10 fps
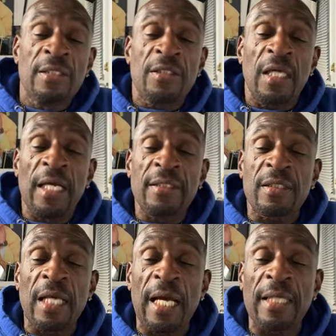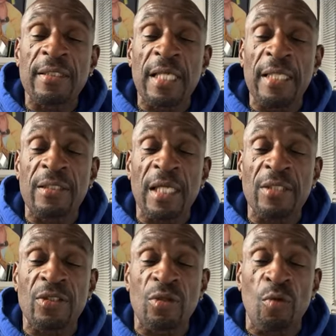James Gass say,
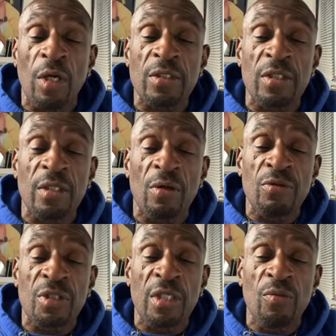just a question, OG.